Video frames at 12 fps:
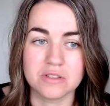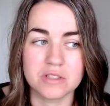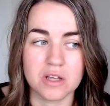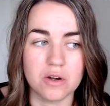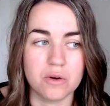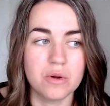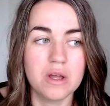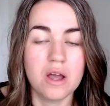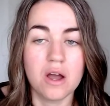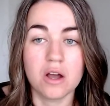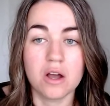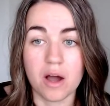So
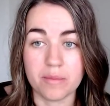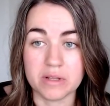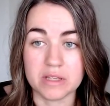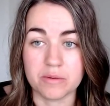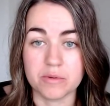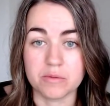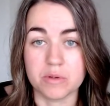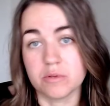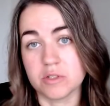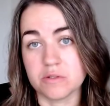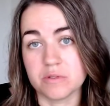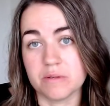commonly when we
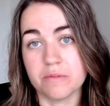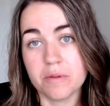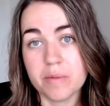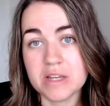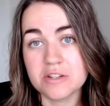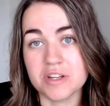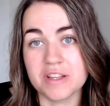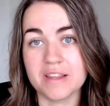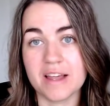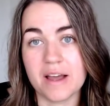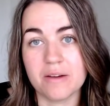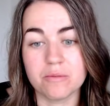reduce inflammation,
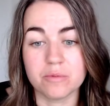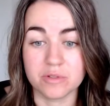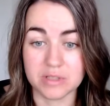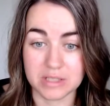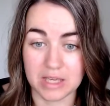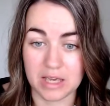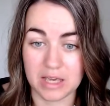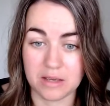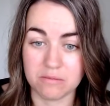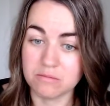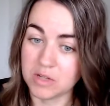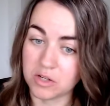that we'll
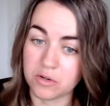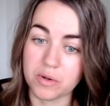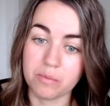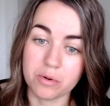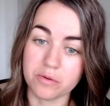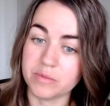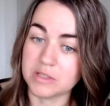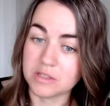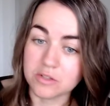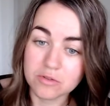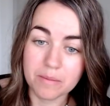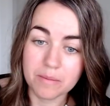see, improvements
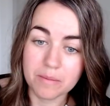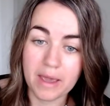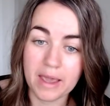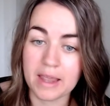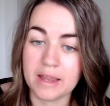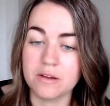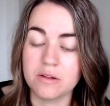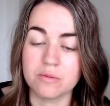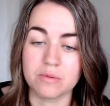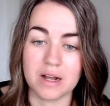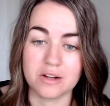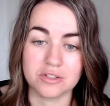in joint pain,
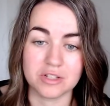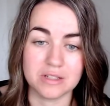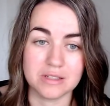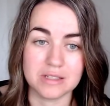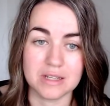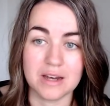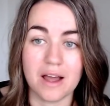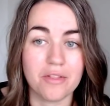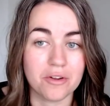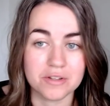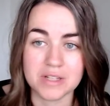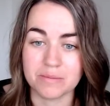reductions in
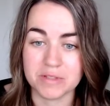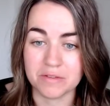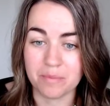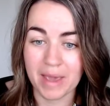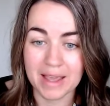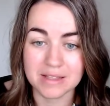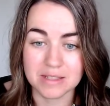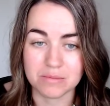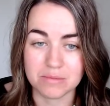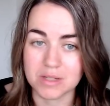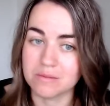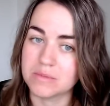other types of pain
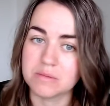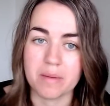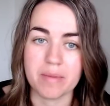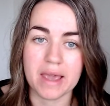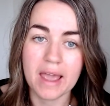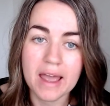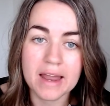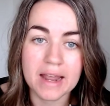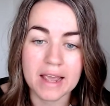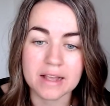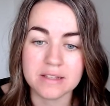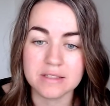symptoms, maybe
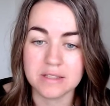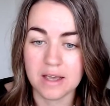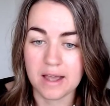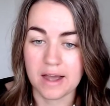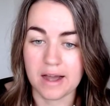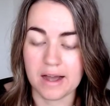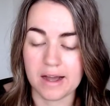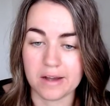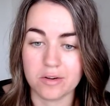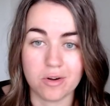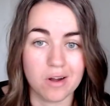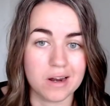headaches,
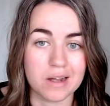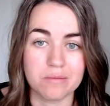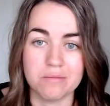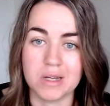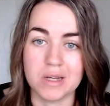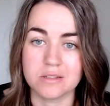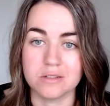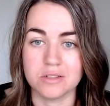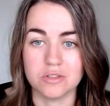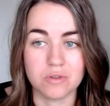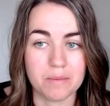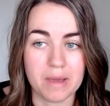chronic muscle and
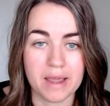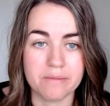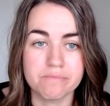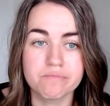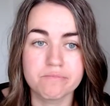joint pain.